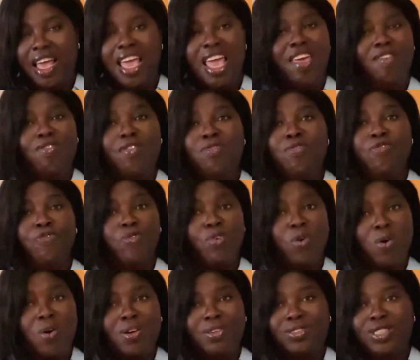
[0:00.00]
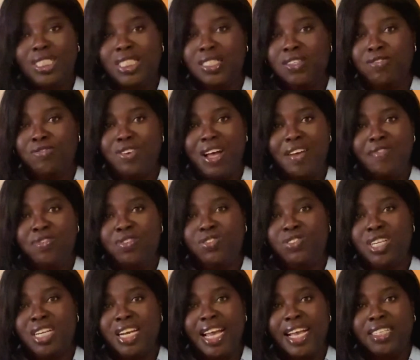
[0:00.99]
Even 400 to
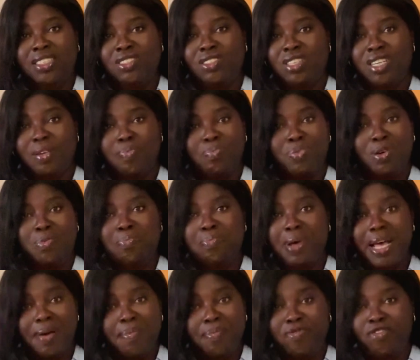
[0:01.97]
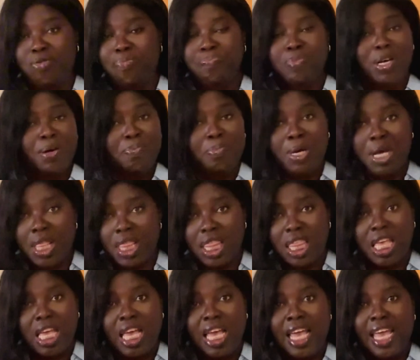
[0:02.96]
500 extra per month